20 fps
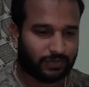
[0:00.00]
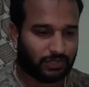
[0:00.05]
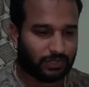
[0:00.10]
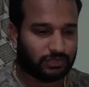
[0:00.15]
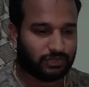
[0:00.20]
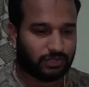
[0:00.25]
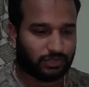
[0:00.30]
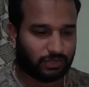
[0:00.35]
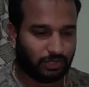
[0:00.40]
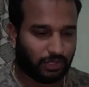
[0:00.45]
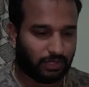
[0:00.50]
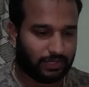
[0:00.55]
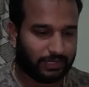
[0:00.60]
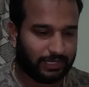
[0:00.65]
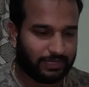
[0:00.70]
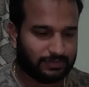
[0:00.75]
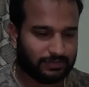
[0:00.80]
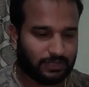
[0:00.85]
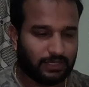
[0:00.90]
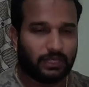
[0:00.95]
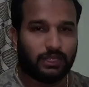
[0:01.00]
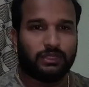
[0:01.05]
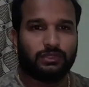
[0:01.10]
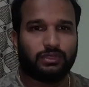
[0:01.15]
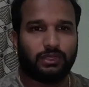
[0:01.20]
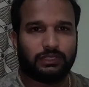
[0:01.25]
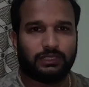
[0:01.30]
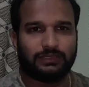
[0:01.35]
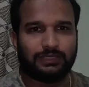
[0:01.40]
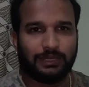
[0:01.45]
also called as
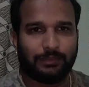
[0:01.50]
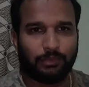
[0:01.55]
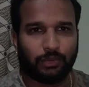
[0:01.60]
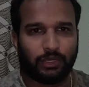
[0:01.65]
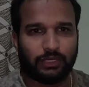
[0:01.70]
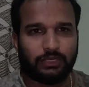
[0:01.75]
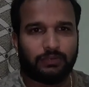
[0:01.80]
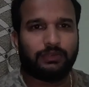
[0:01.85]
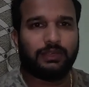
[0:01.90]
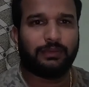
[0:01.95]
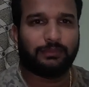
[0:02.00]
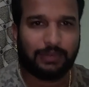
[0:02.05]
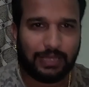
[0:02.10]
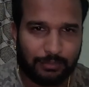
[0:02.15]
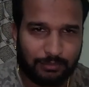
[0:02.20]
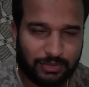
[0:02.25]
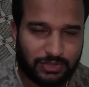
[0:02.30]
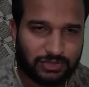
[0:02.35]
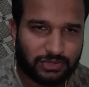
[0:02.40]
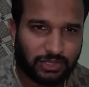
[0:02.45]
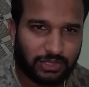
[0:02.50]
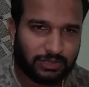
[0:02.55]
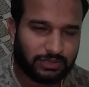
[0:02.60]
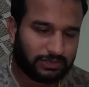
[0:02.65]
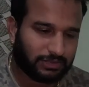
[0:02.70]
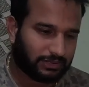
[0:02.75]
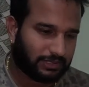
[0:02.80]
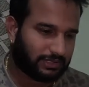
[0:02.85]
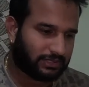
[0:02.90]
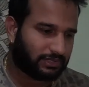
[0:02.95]
so this I bought it from
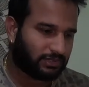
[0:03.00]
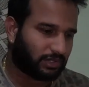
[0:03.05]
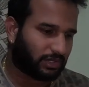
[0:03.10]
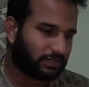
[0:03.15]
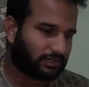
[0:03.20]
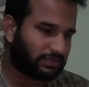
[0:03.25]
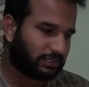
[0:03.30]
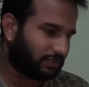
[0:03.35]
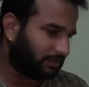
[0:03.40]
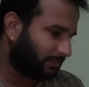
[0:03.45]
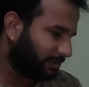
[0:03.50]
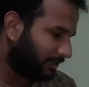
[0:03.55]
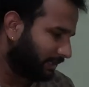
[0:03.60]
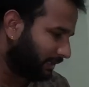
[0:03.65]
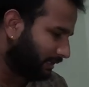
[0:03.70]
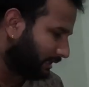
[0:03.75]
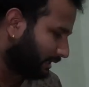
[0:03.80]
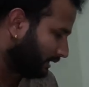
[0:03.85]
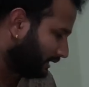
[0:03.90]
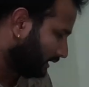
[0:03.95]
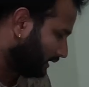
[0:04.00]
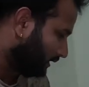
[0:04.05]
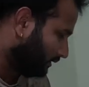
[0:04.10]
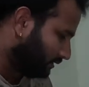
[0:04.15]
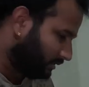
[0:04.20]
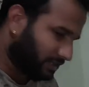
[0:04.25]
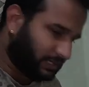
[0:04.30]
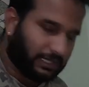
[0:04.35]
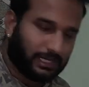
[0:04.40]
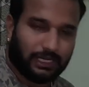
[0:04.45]
Amazon this costed me
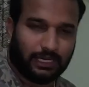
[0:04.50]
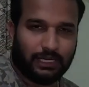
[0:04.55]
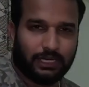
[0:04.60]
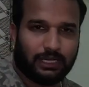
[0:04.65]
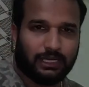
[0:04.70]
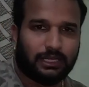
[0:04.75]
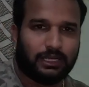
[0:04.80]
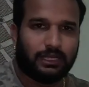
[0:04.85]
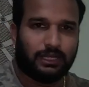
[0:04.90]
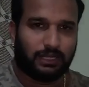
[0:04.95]
around uh,